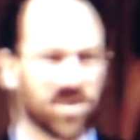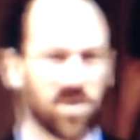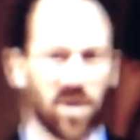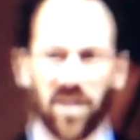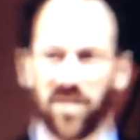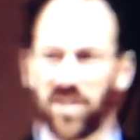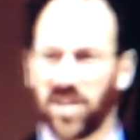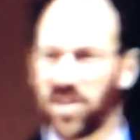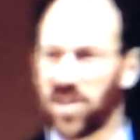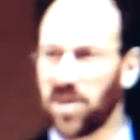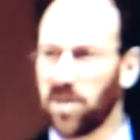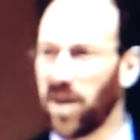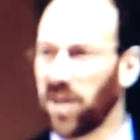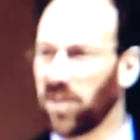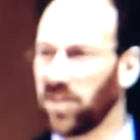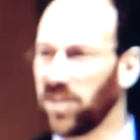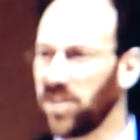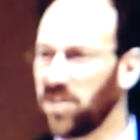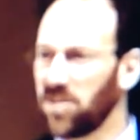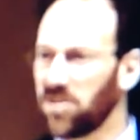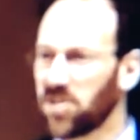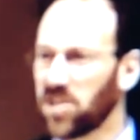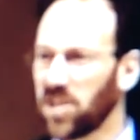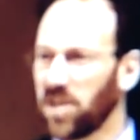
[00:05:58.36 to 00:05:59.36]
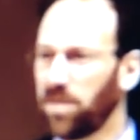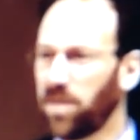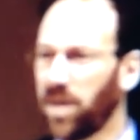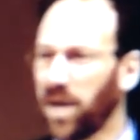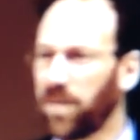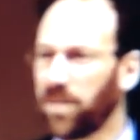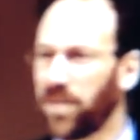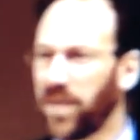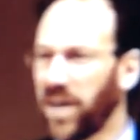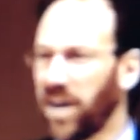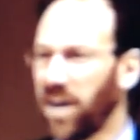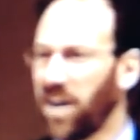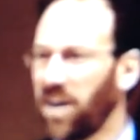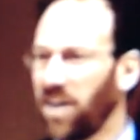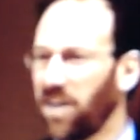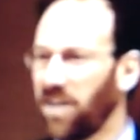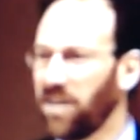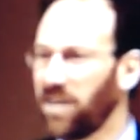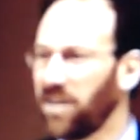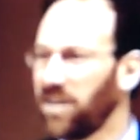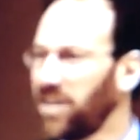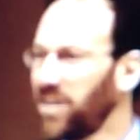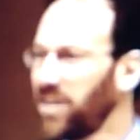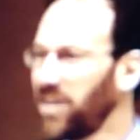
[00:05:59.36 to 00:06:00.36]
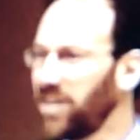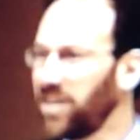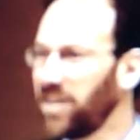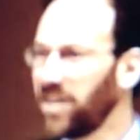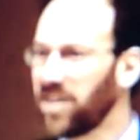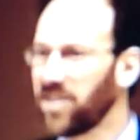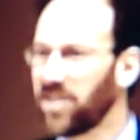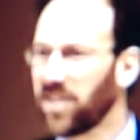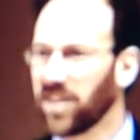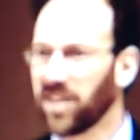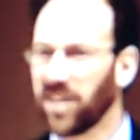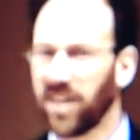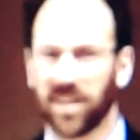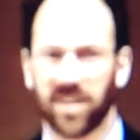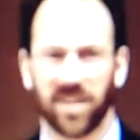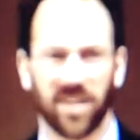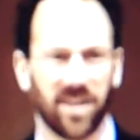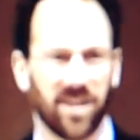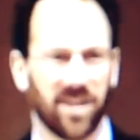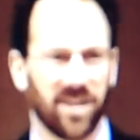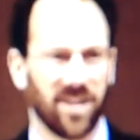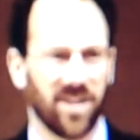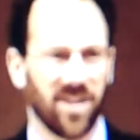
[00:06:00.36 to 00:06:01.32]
Do we have anything about leadership up there or anything like that?